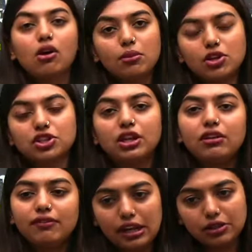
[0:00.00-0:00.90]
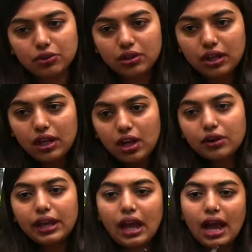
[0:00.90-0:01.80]
commercial value.
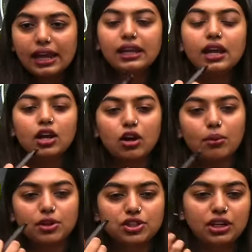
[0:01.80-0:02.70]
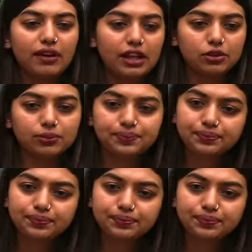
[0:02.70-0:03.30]
Okay, high commercial value.